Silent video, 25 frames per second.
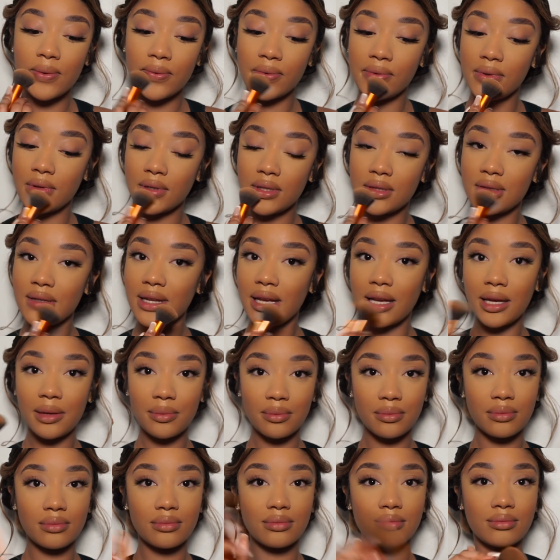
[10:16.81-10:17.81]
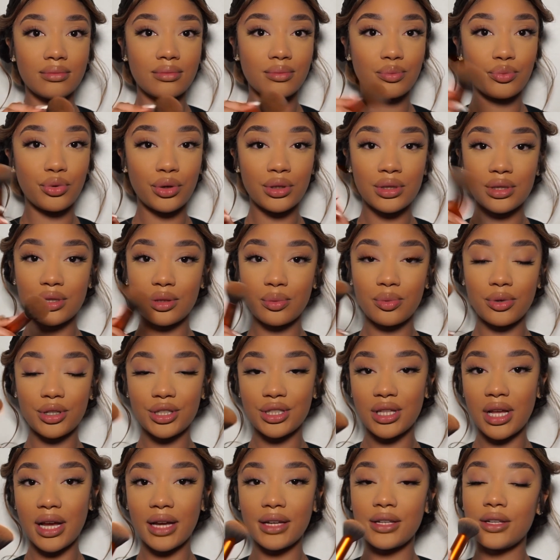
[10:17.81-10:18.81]
with the same bronzer brush
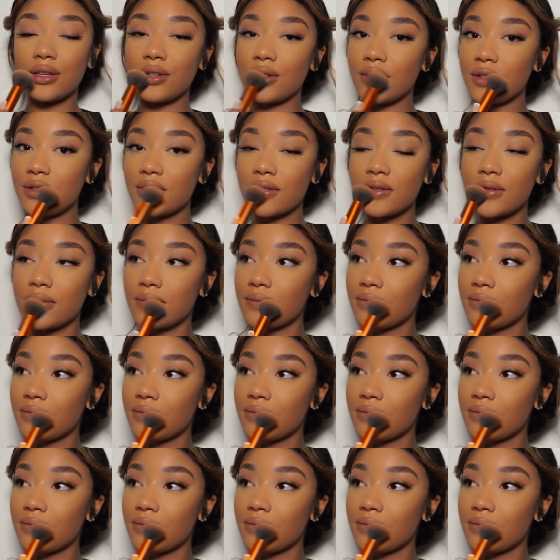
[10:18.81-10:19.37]
that I used.